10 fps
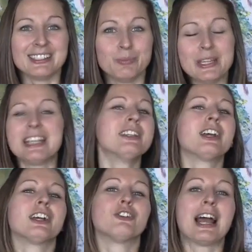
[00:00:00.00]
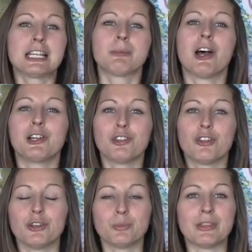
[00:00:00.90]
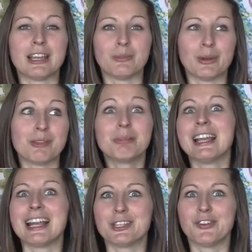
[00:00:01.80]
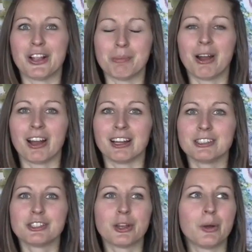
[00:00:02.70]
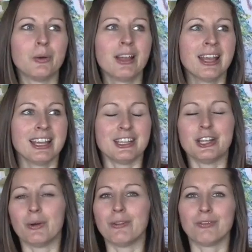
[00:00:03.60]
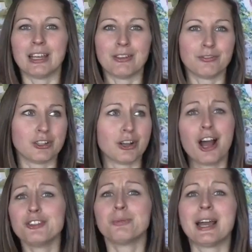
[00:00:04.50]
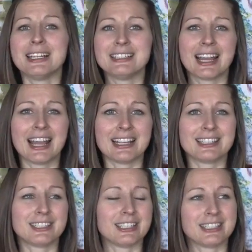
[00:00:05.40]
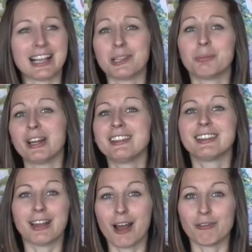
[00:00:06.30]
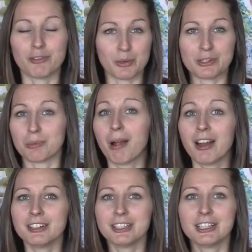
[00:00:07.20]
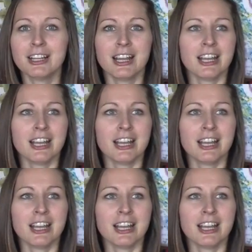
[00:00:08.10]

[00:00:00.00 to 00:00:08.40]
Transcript: we can grasp onto those when the plans fall apart. So, if you're on your wedding day, it's to celebrate the love of you and your partner,